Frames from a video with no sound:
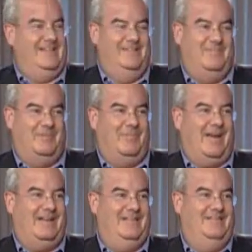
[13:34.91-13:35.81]
you remember
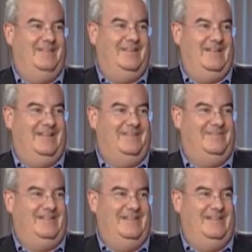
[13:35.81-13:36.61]
back, you uh, you know, in,